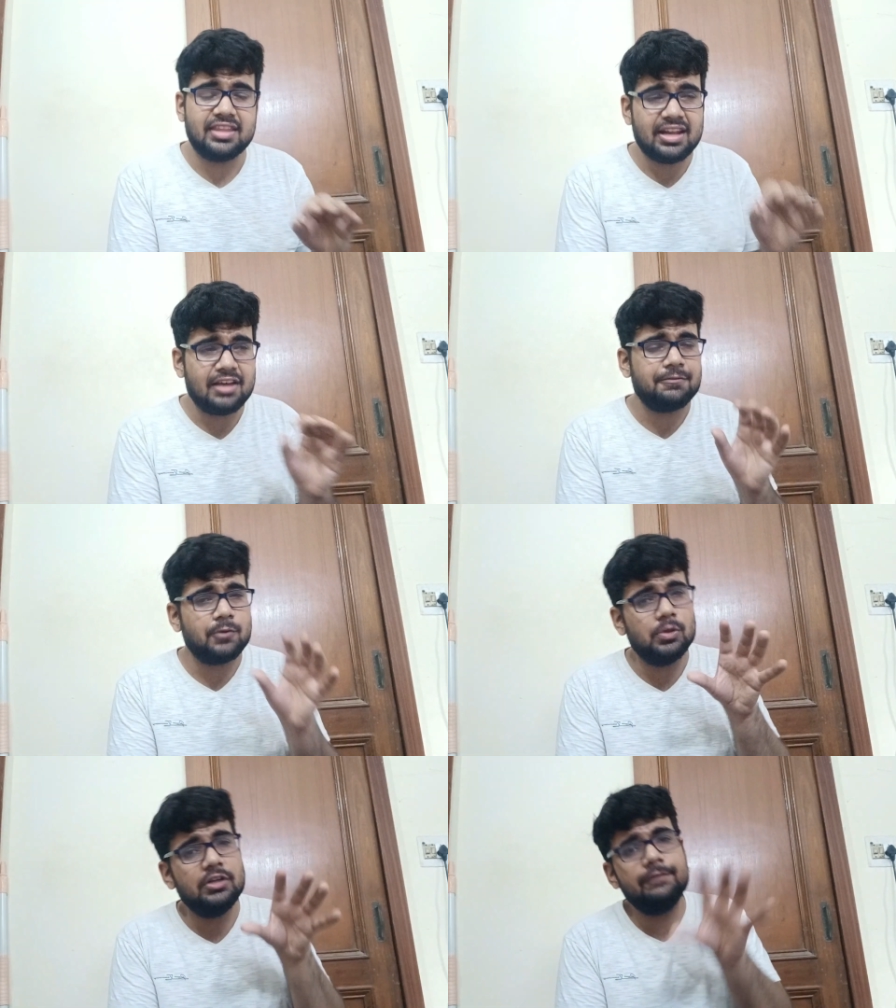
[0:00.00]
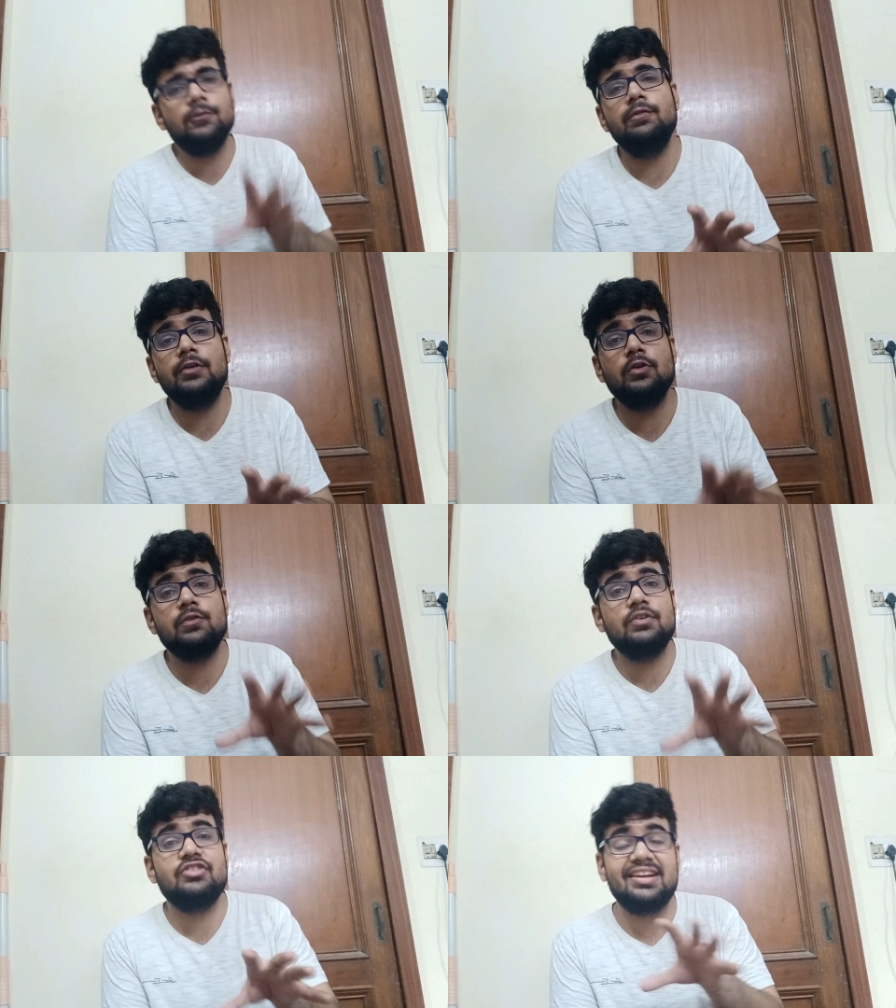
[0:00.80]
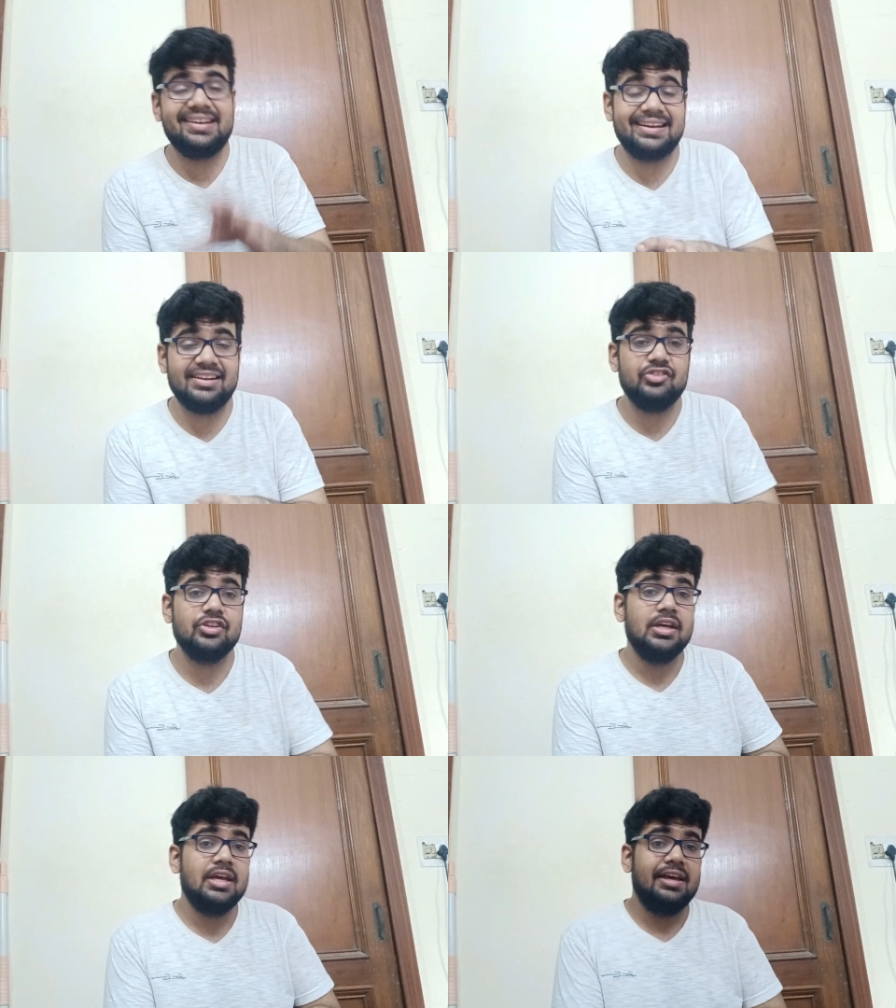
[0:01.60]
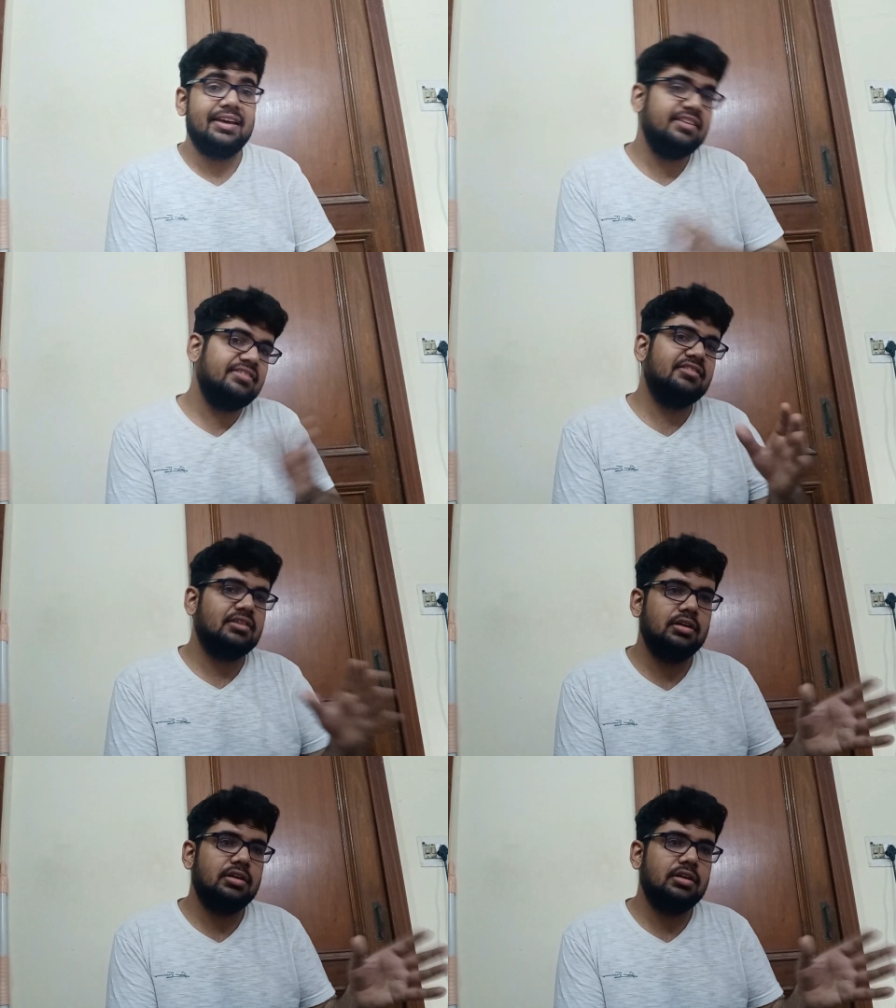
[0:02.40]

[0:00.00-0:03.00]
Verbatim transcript: there are only few videos which are in English, rest